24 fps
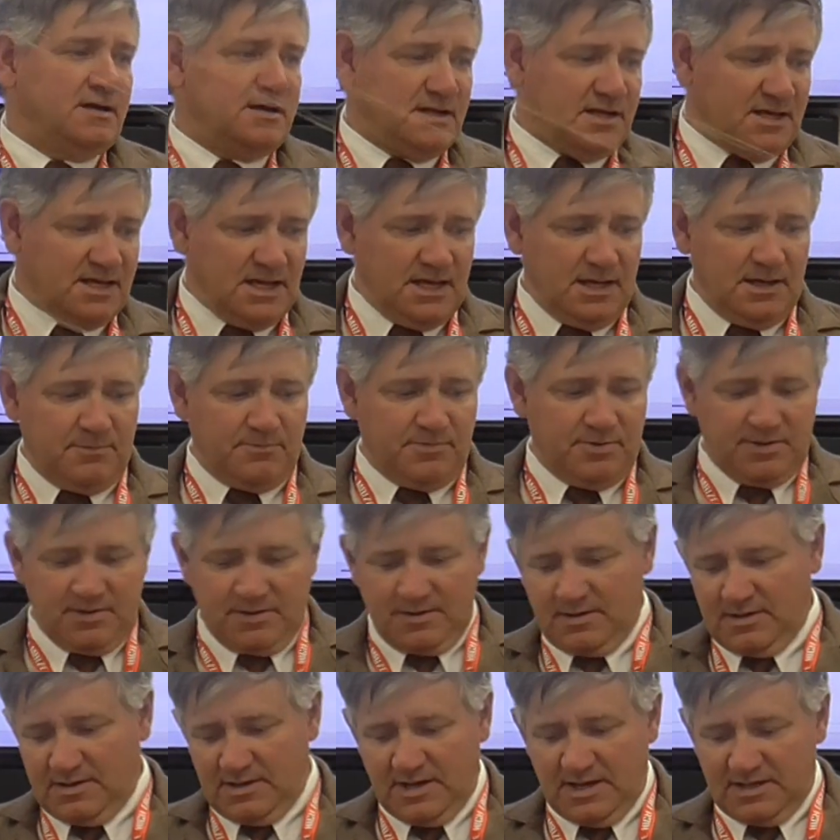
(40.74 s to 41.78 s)
to keep
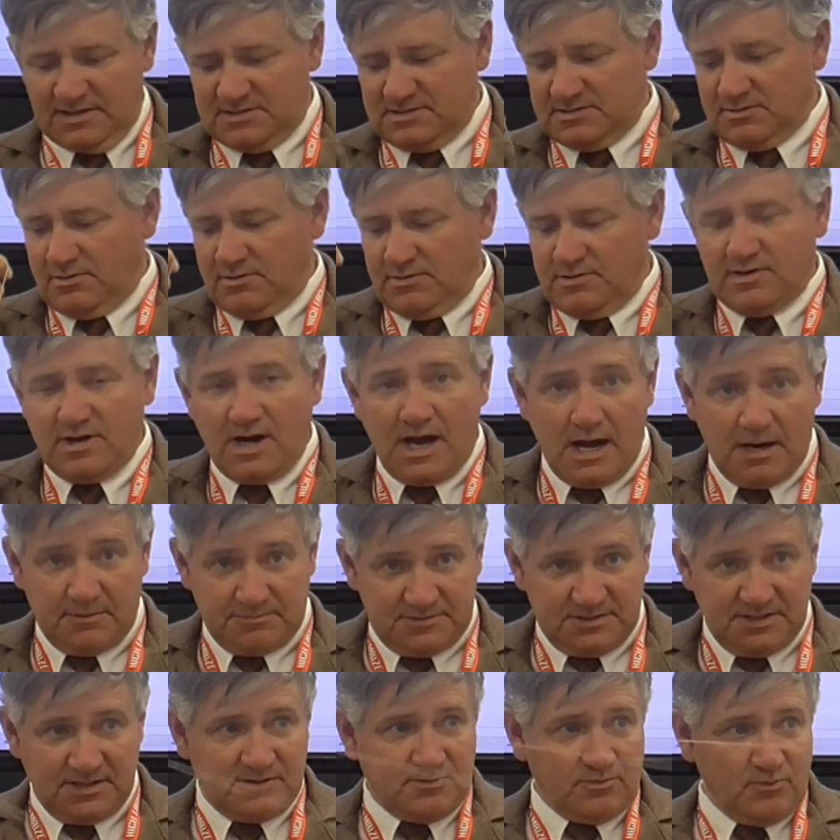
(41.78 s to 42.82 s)
a certain
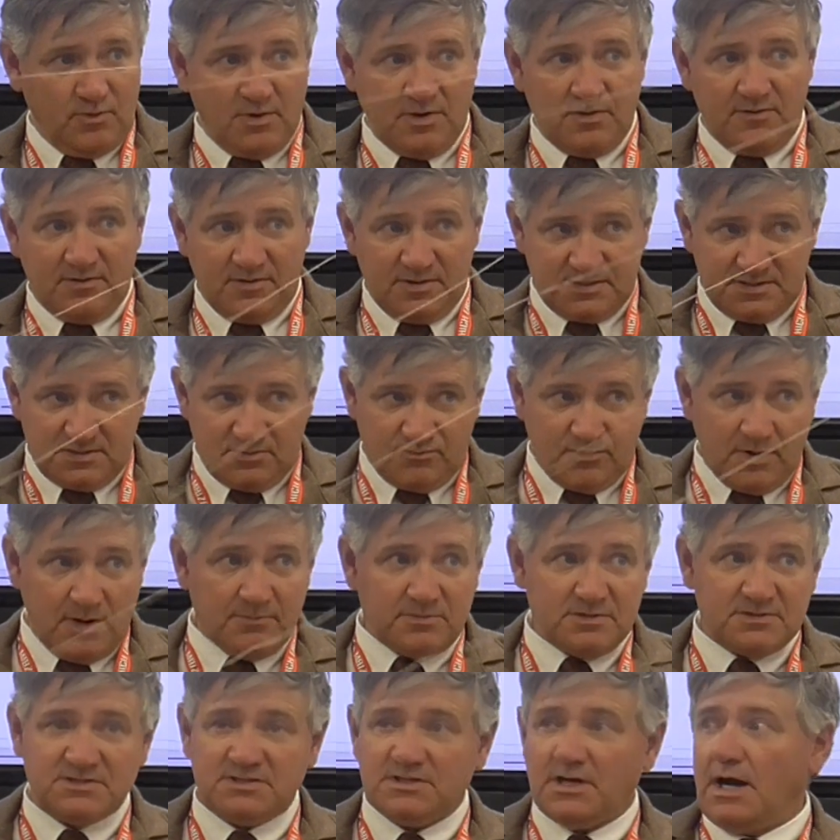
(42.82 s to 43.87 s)
object, whether it's a
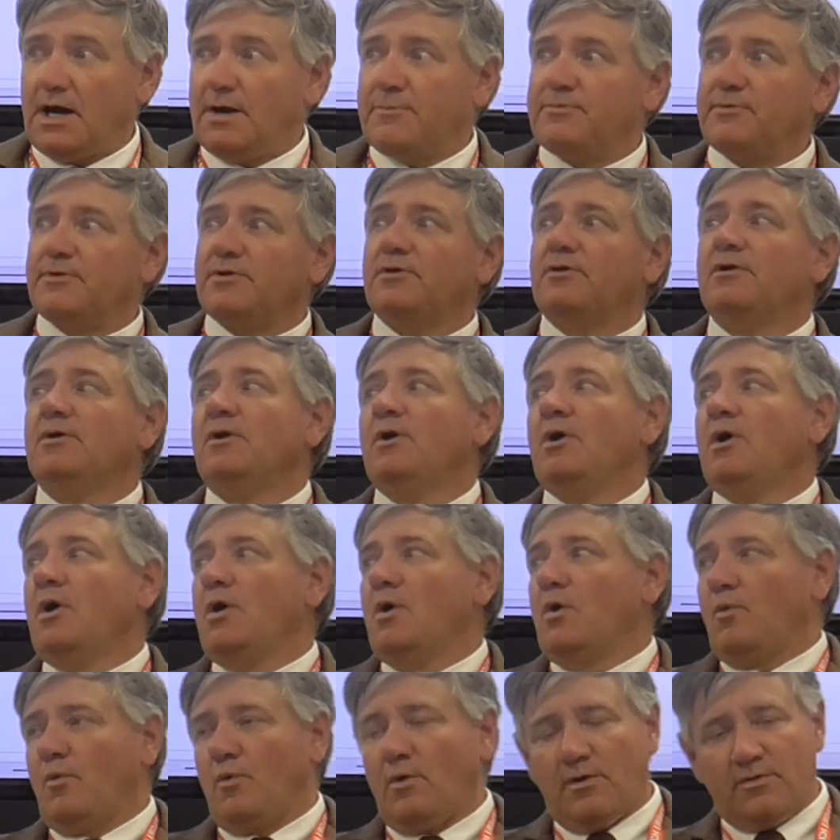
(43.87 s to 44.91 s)
rubber stopper,
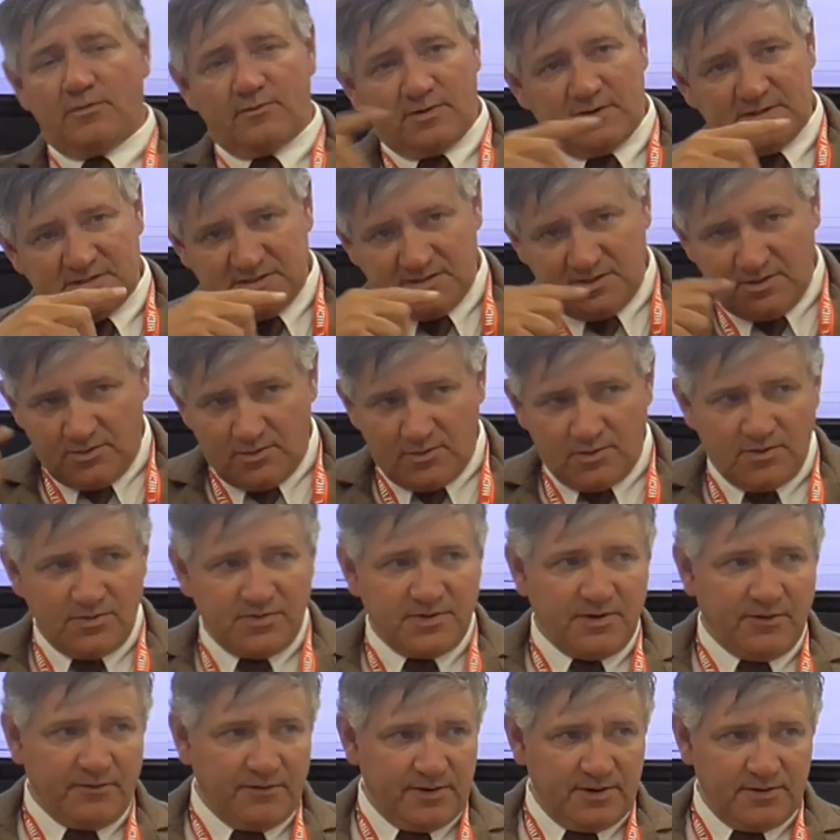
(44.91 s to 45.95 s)
whether it's the
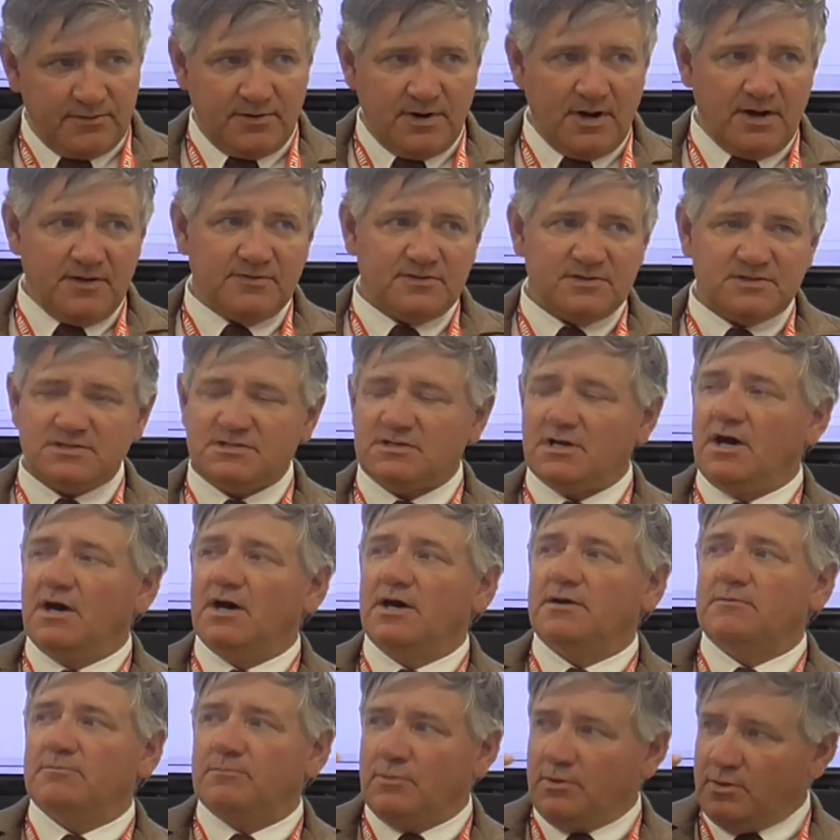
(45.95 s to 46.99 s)
earth going around the
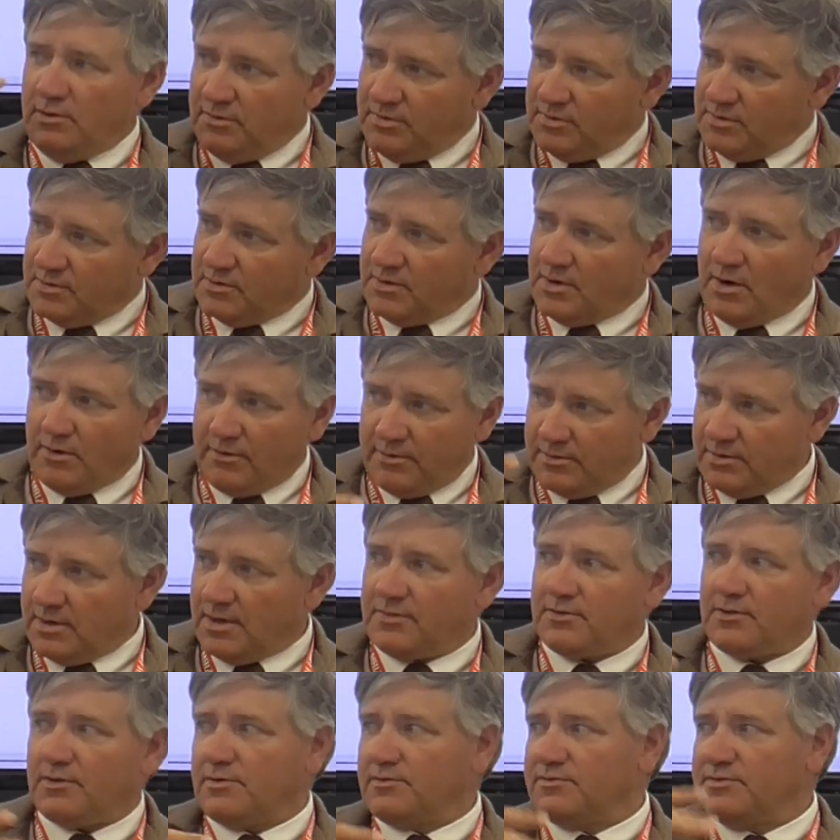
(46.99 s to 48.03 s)
sun, moon going
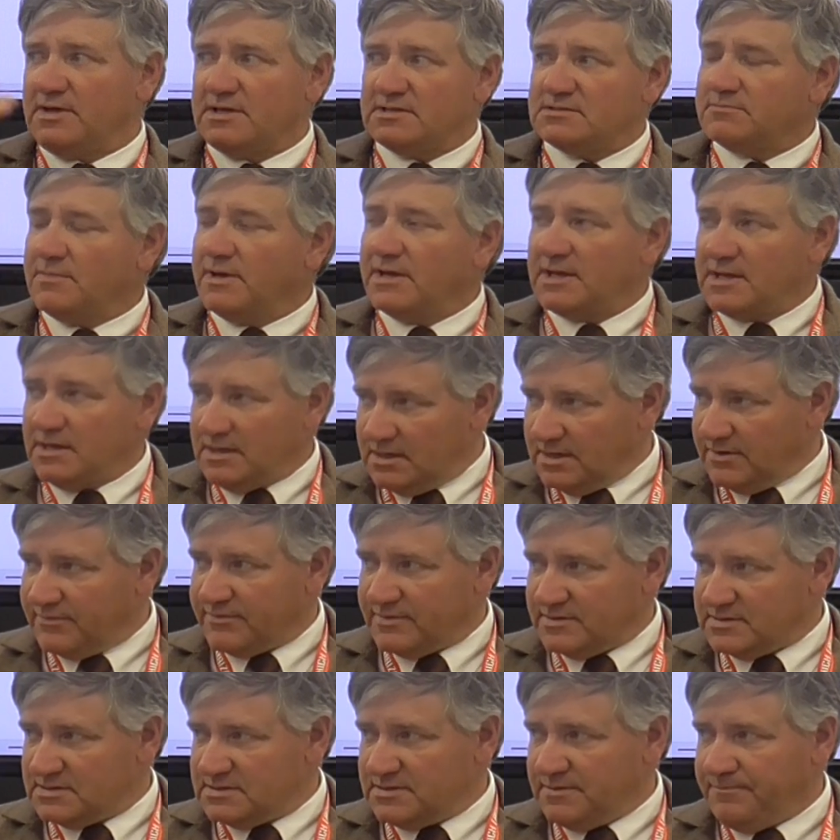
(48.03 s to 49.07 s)
around the earth, doesn't make any
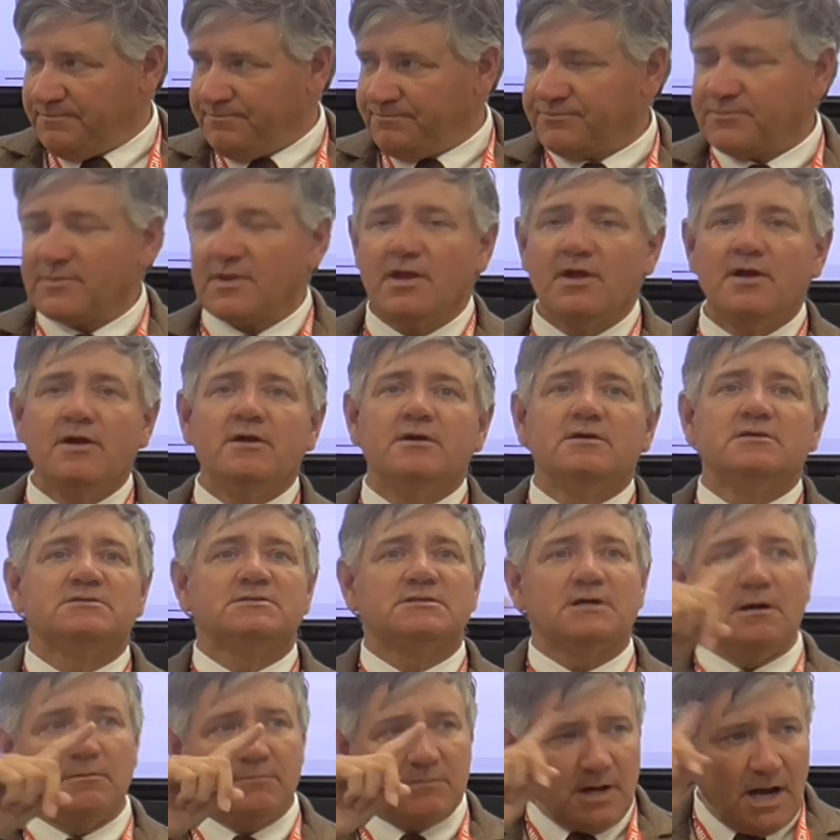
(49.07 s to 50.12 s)
difference.
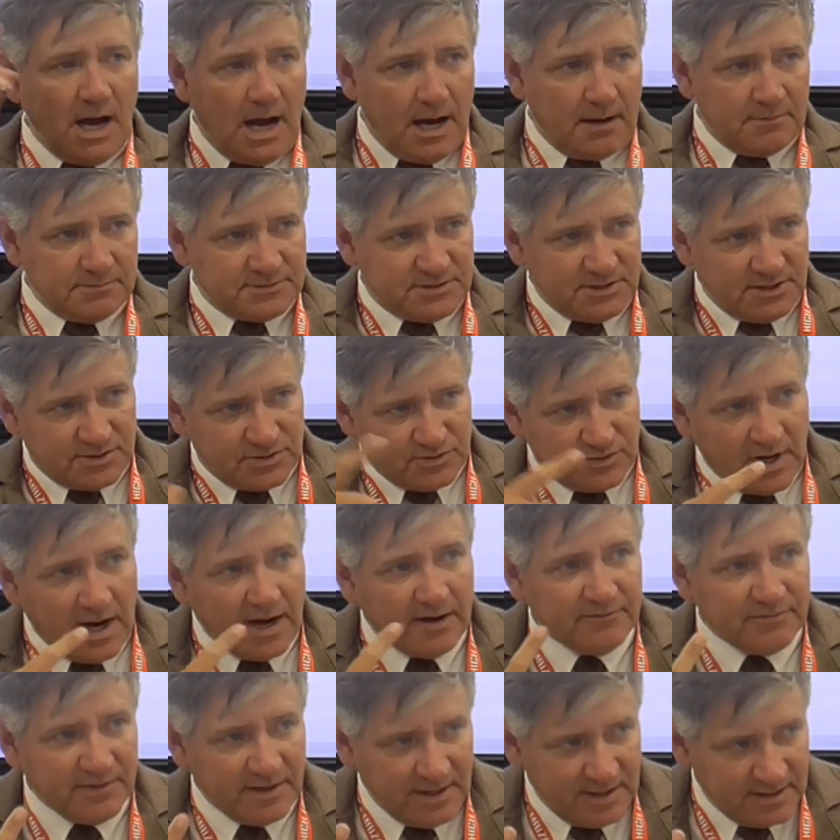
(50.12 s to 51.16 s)
Some object
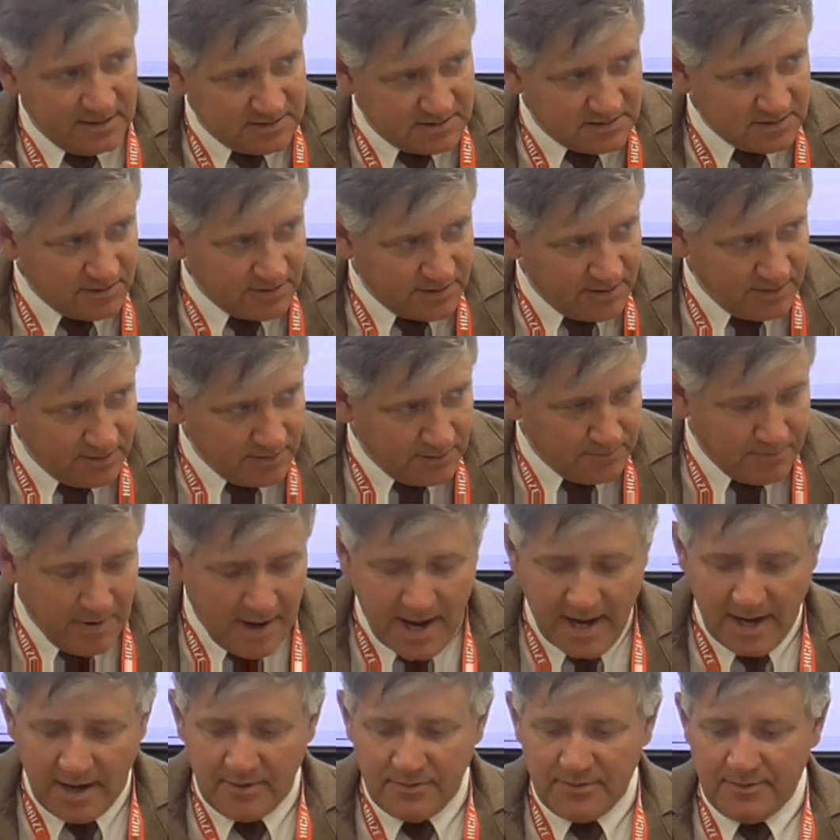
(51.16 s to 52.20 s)
traveling in a circular
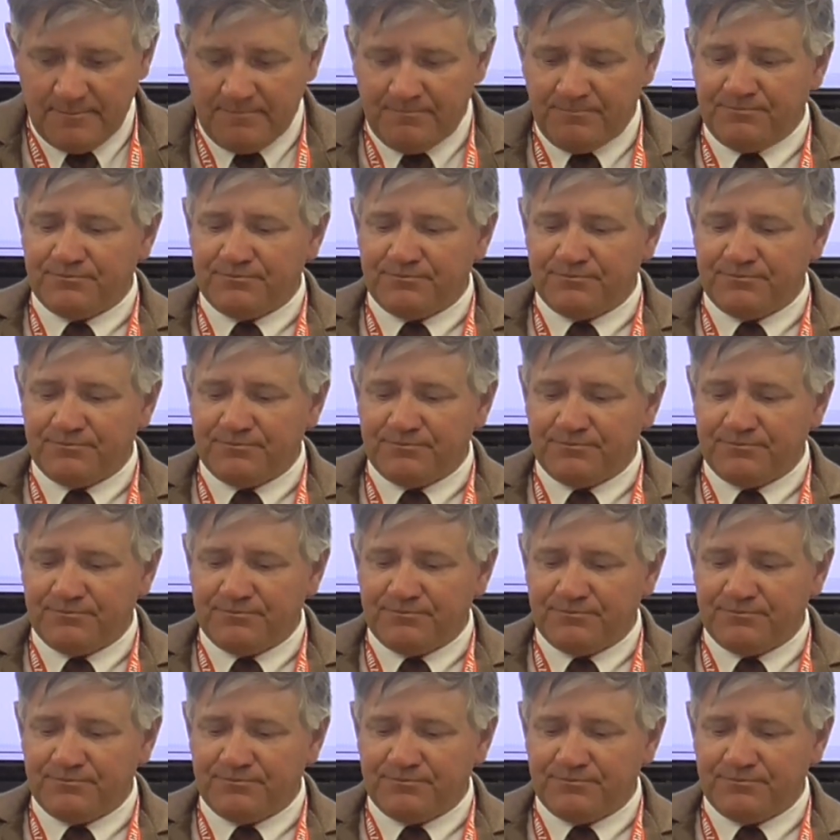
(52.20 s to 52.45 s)
path.